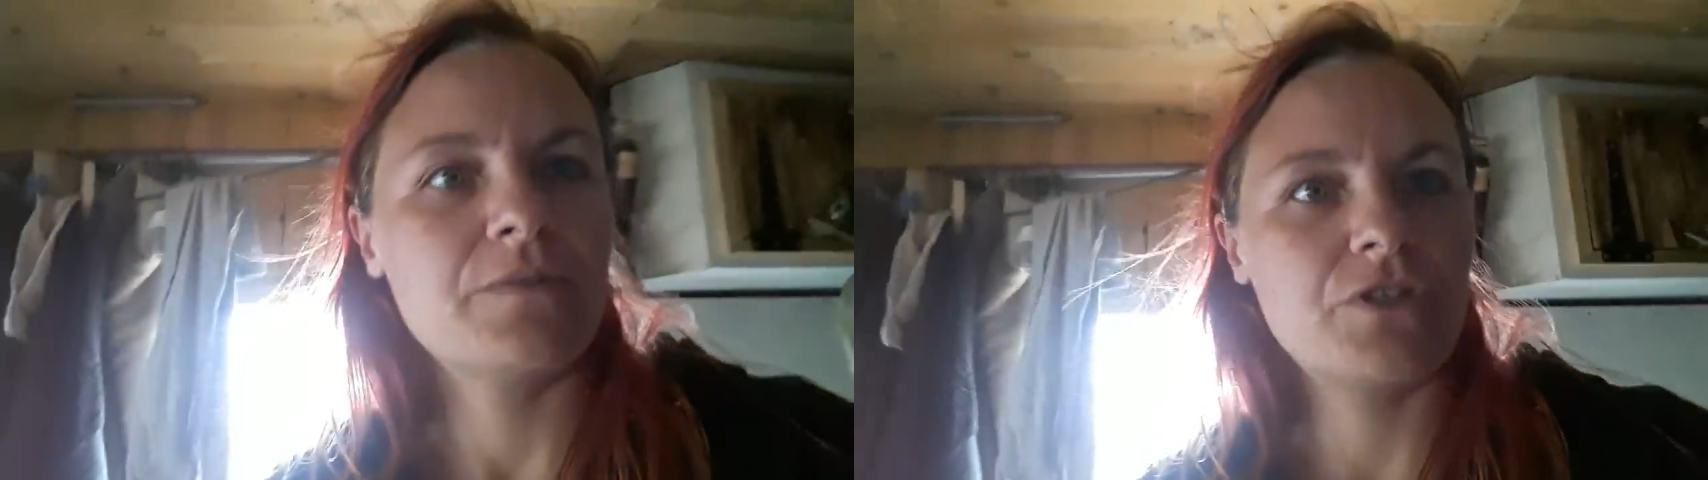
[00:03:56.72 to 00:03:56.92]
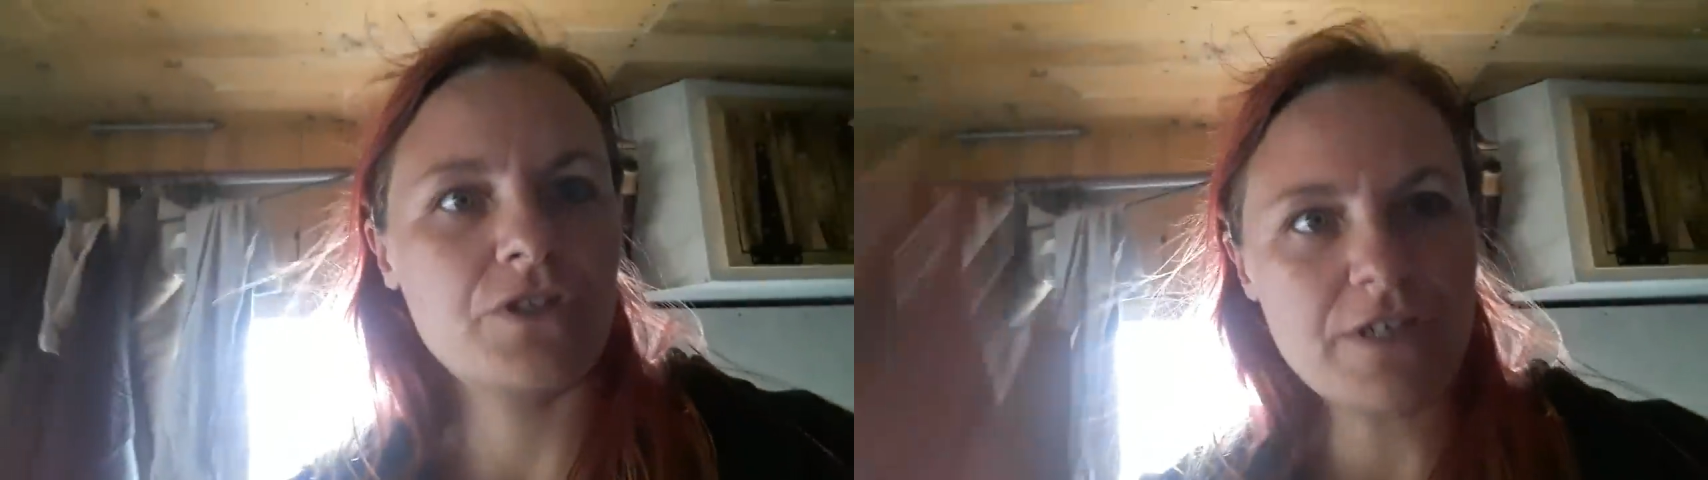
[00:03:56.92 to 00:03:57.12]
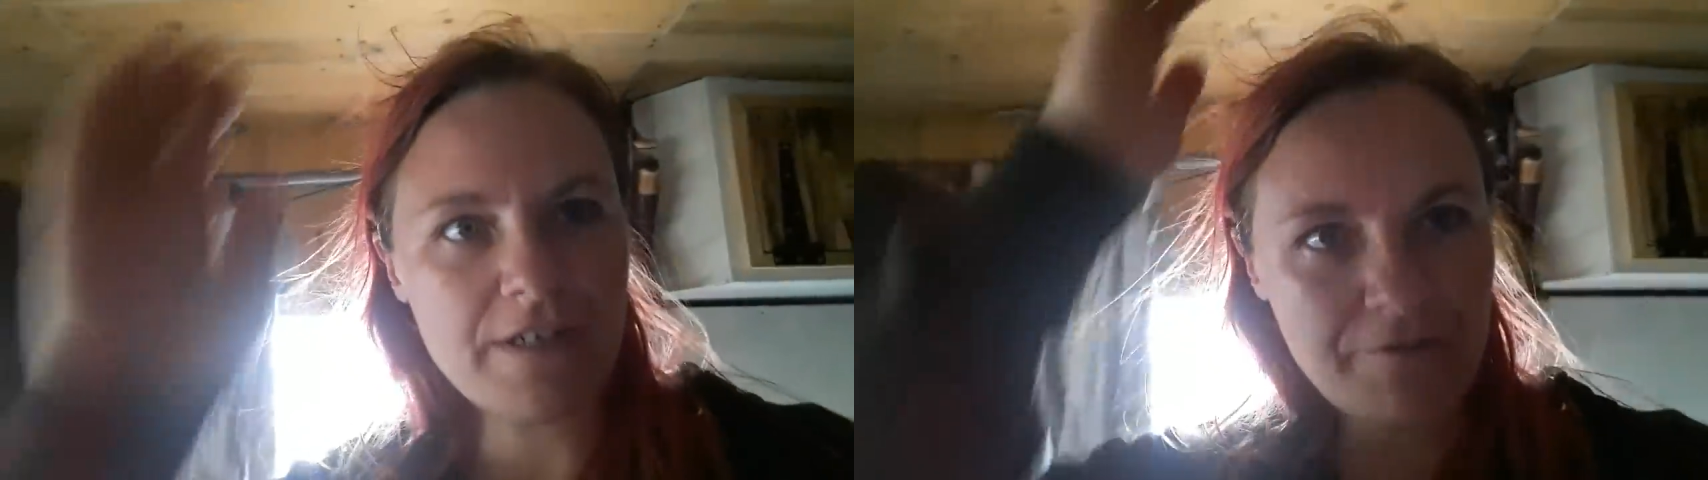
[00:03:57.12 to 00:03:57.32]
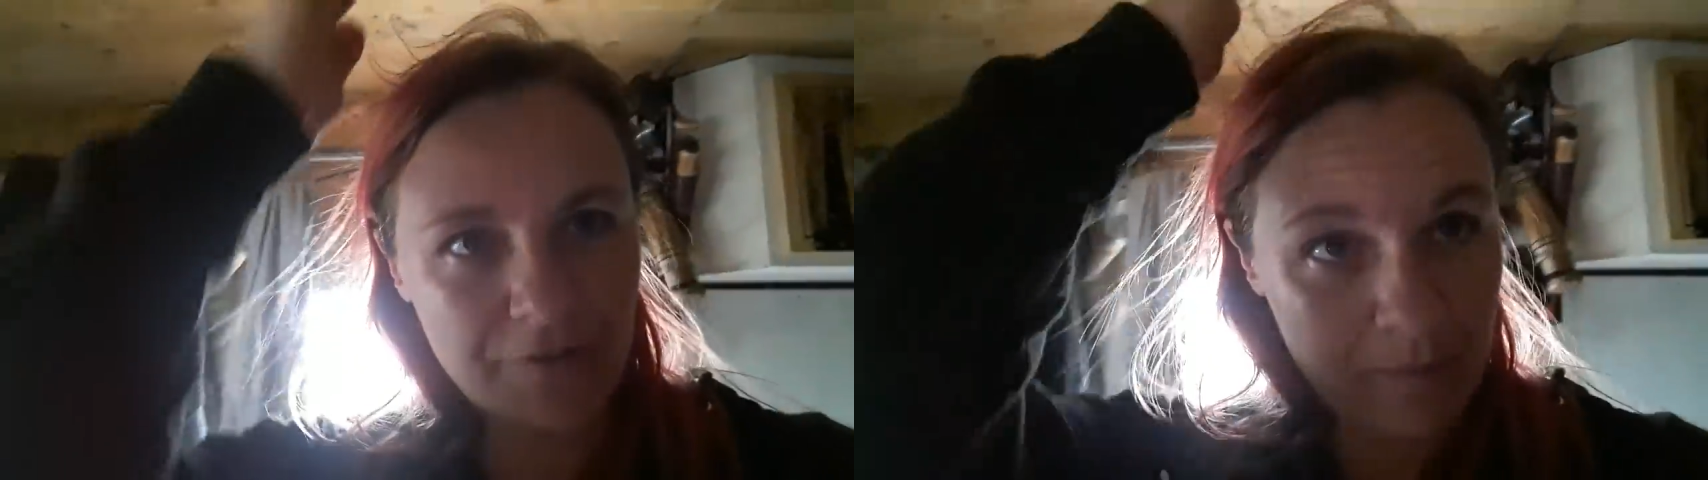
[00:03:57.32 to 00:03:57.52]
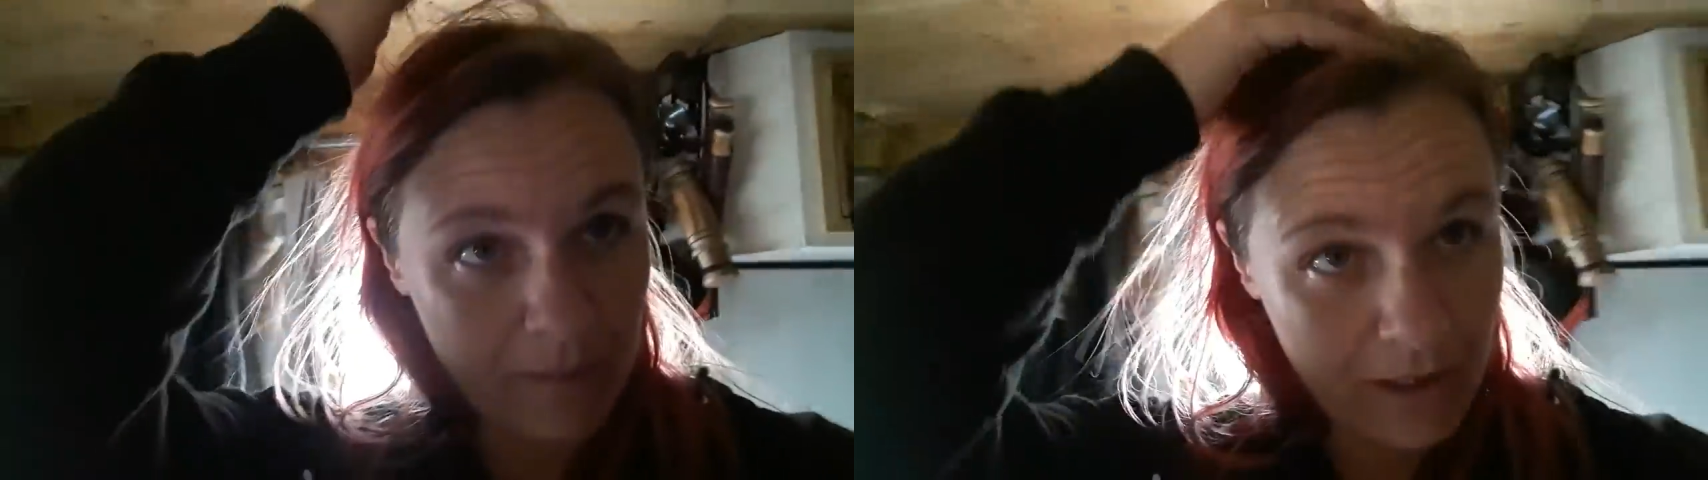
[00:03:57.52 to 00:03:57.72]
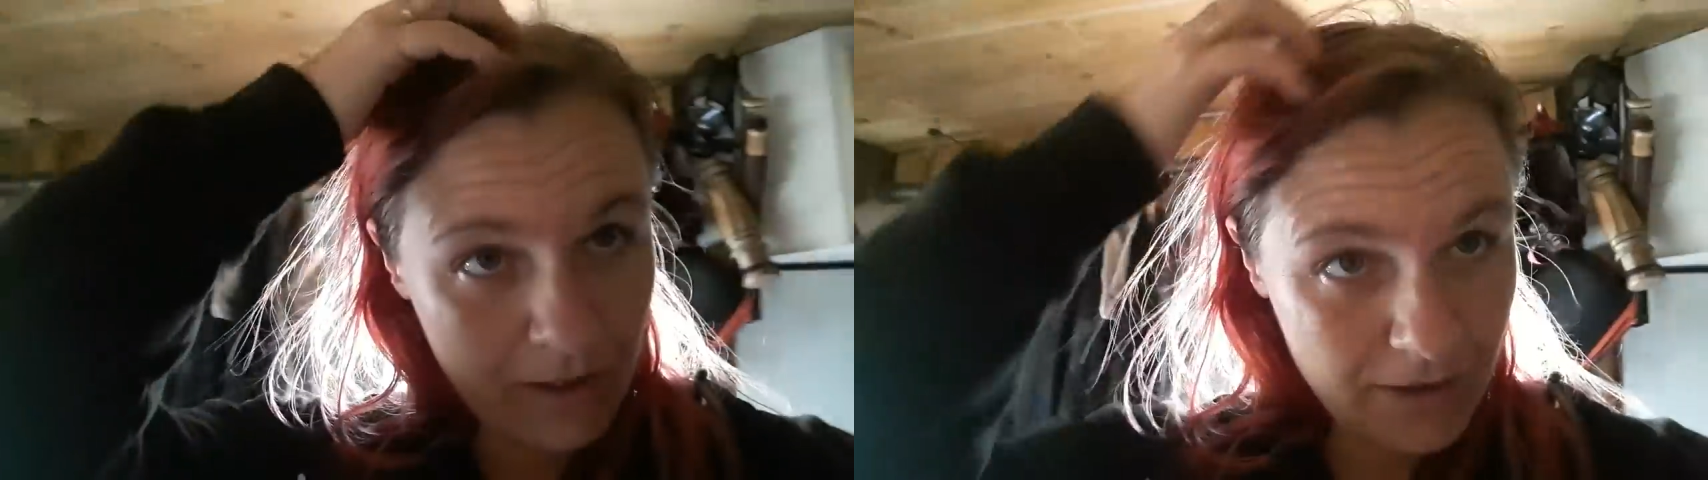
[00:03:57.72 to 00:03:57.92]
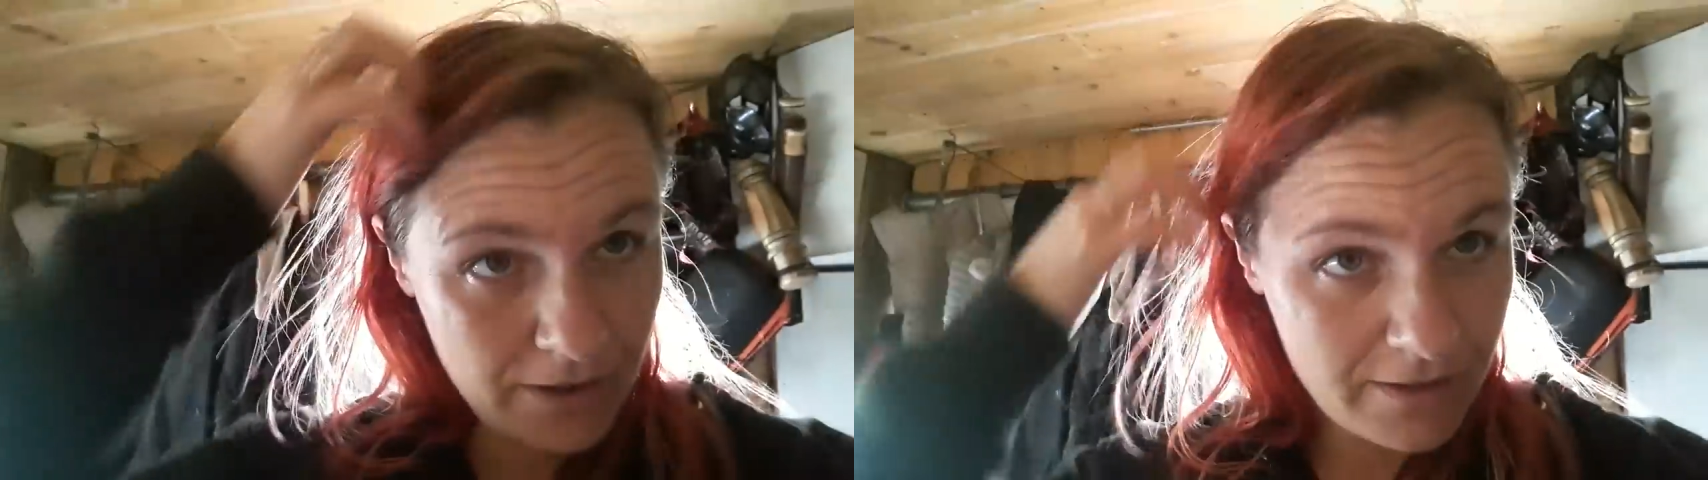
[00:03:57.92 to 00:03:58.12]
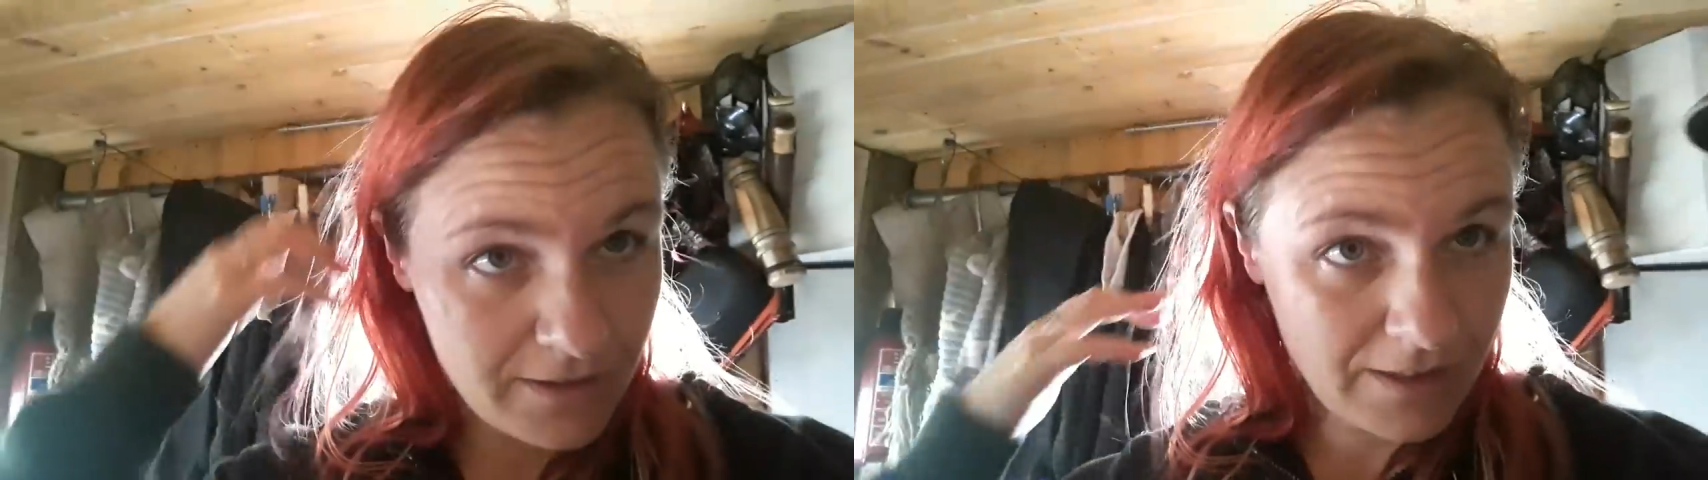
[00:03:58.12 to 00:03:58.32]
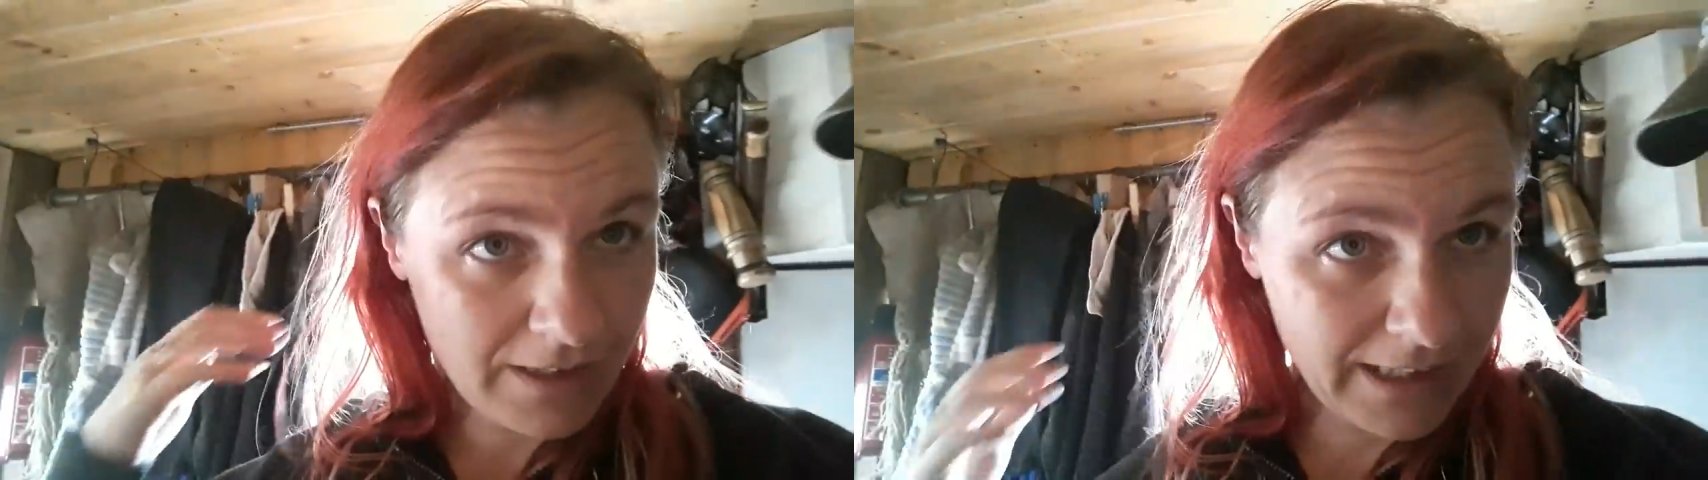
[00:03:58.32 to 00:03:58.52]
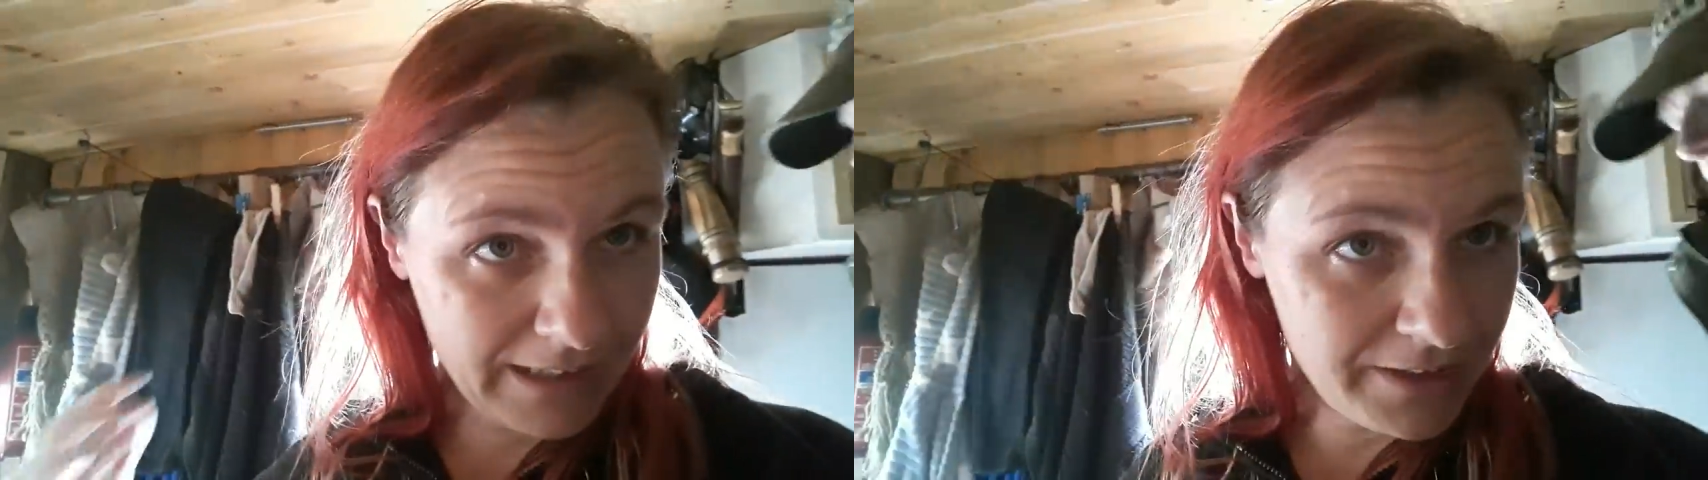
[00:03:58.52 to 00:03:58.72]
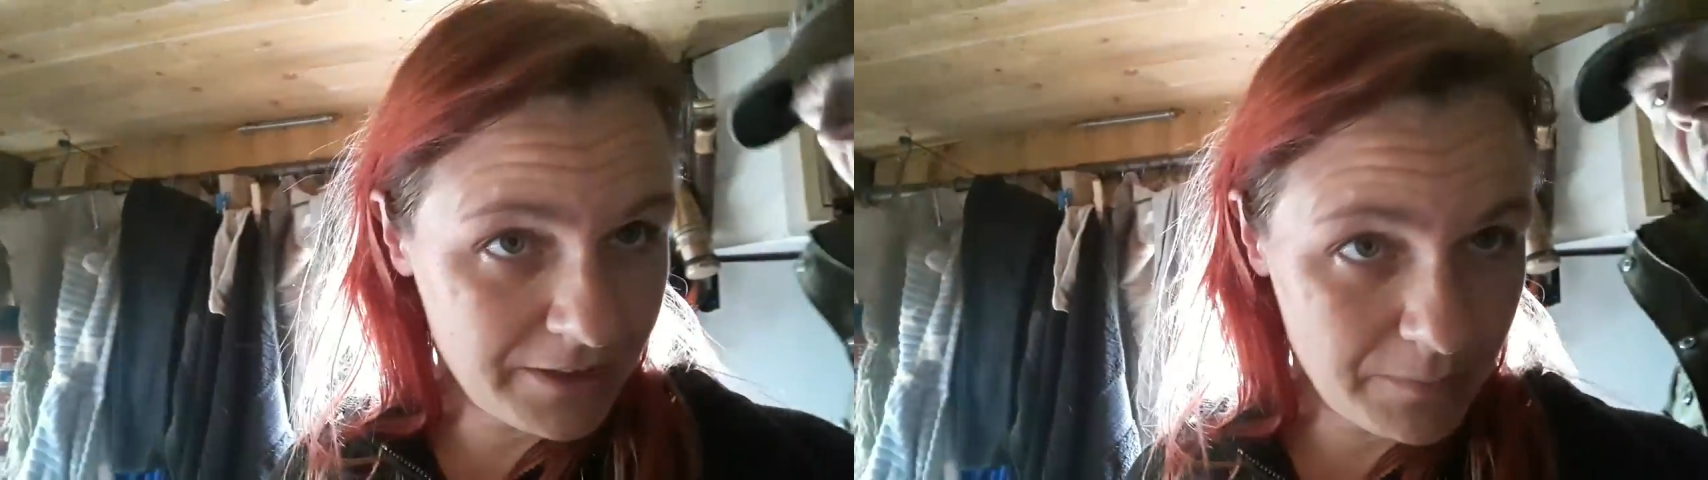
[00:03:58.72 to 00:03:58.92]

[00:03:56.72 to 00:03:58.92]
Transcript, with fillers: Just in from island